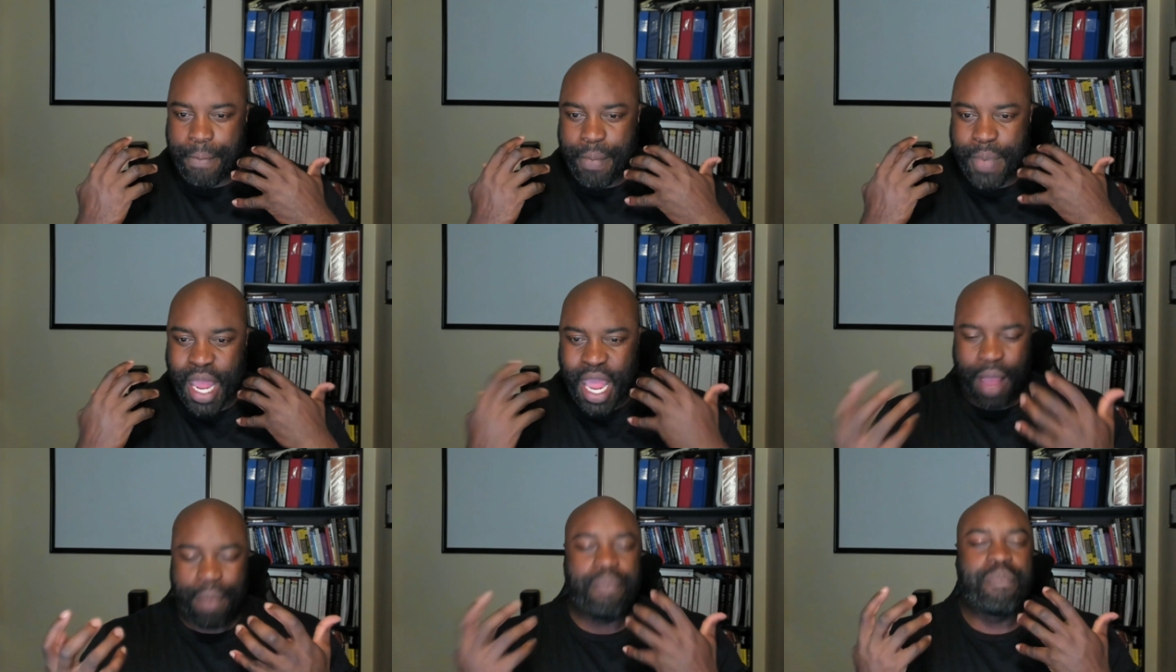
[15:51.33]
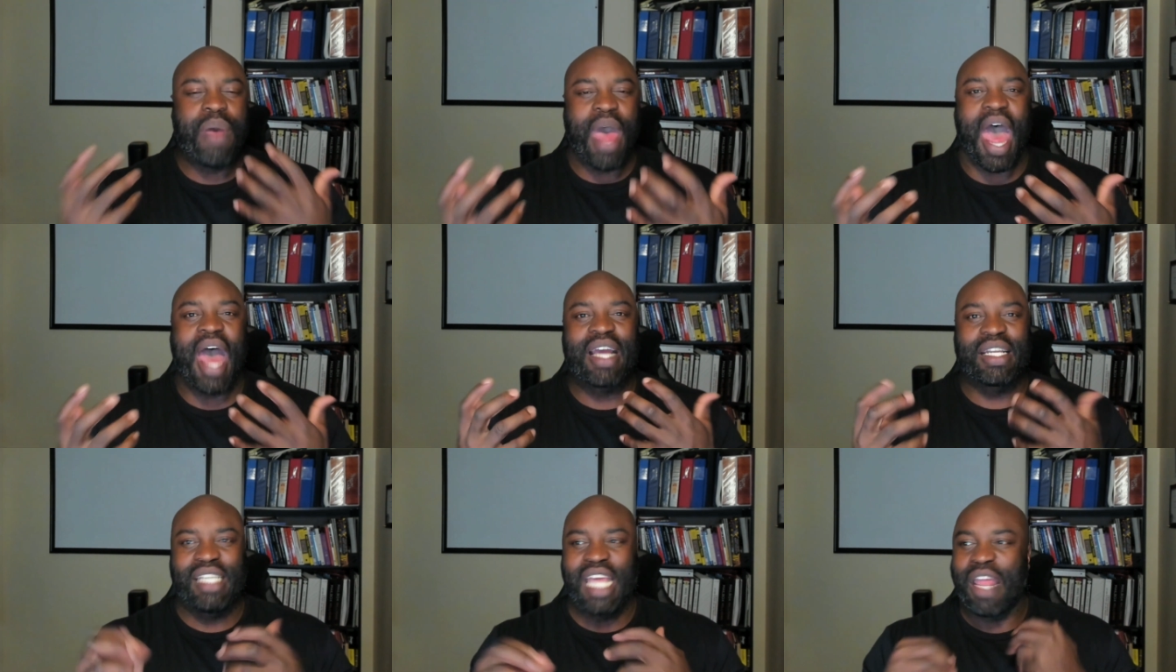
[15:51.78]

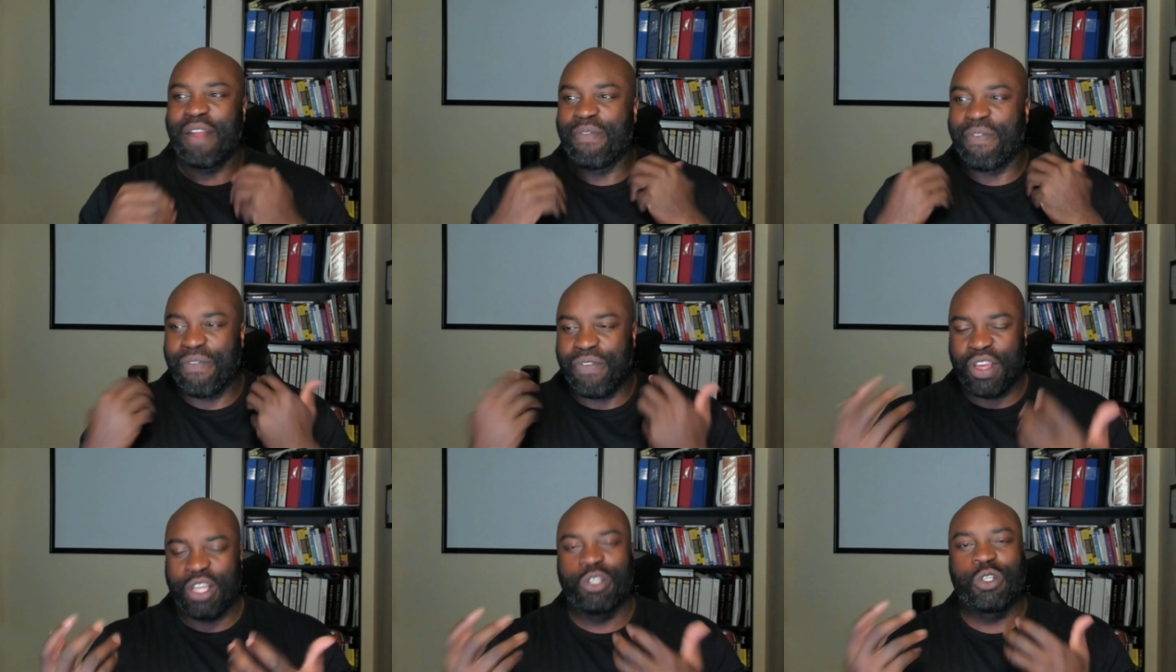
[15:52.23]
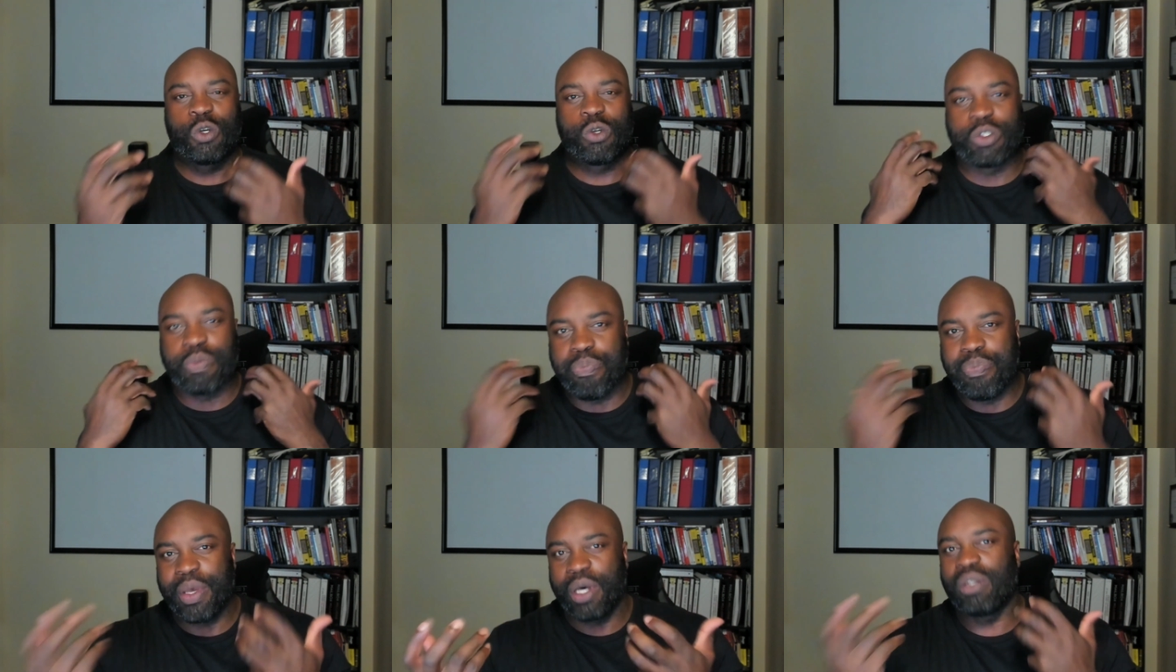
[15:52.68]
impact and
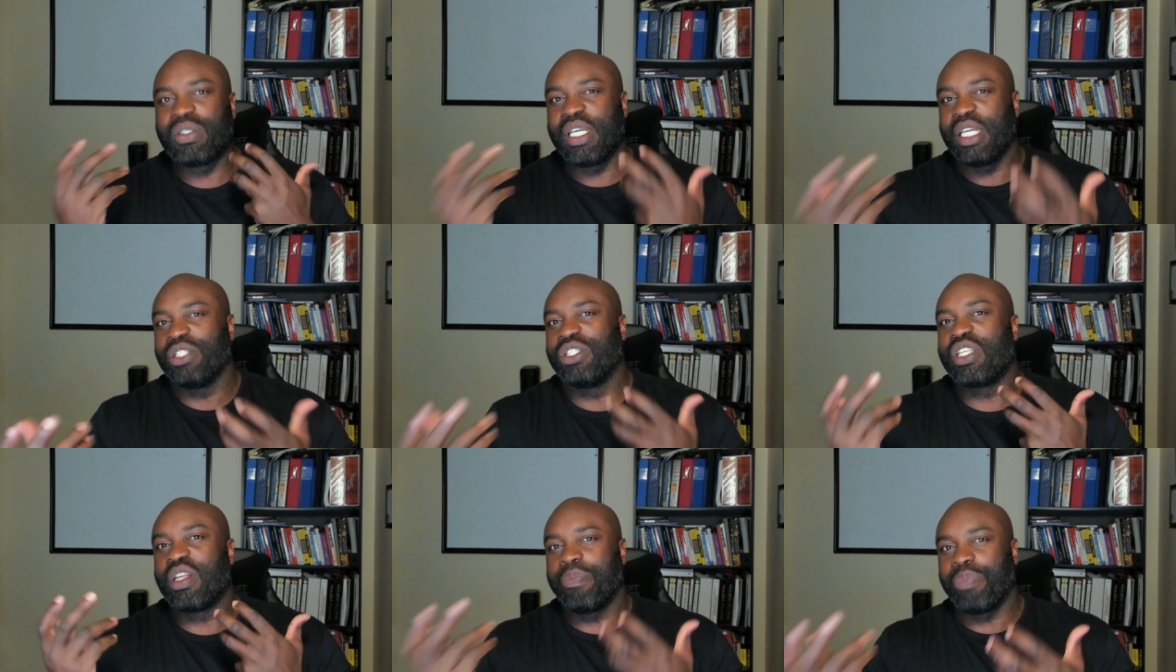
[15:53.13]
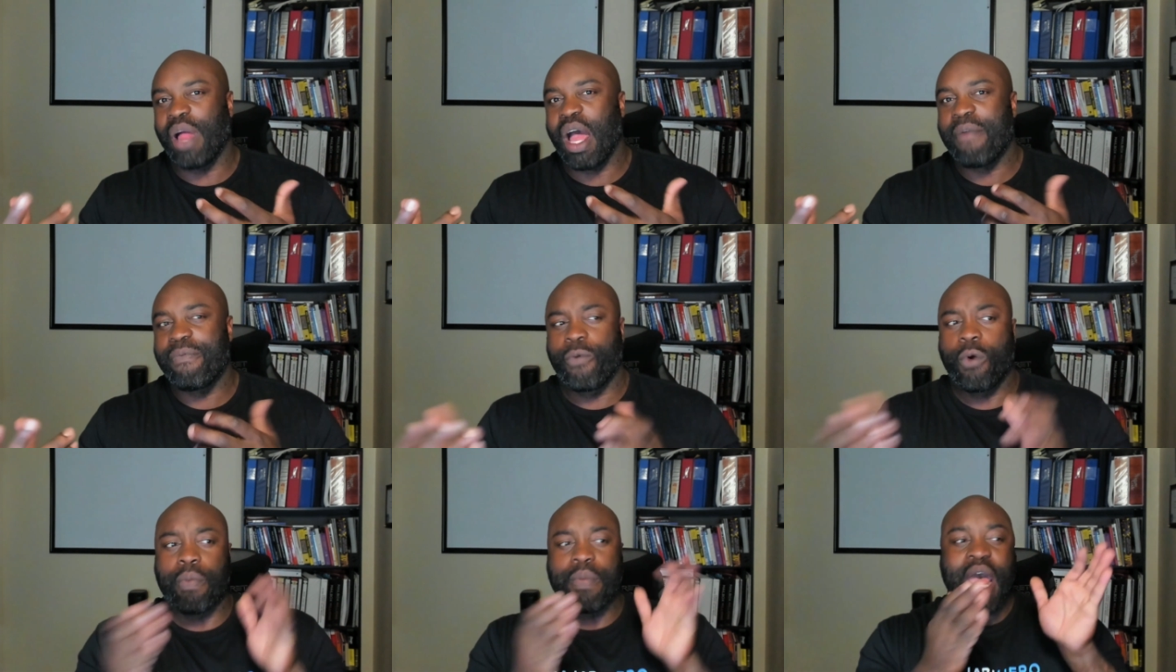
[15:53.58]
features built into the
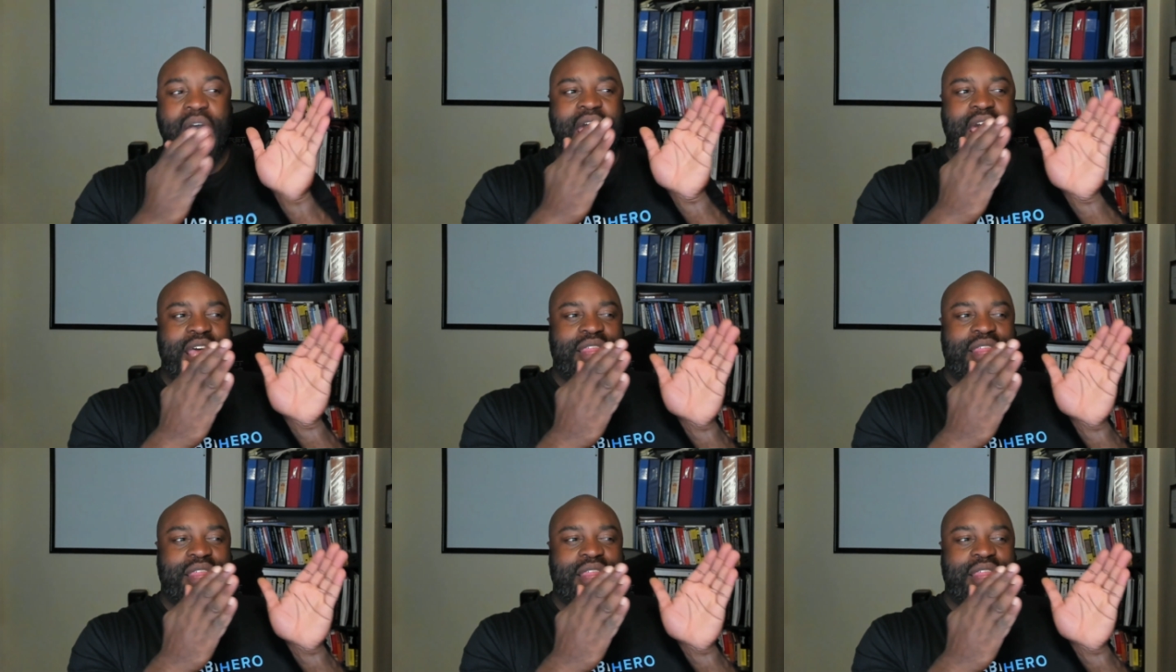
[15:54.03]
platform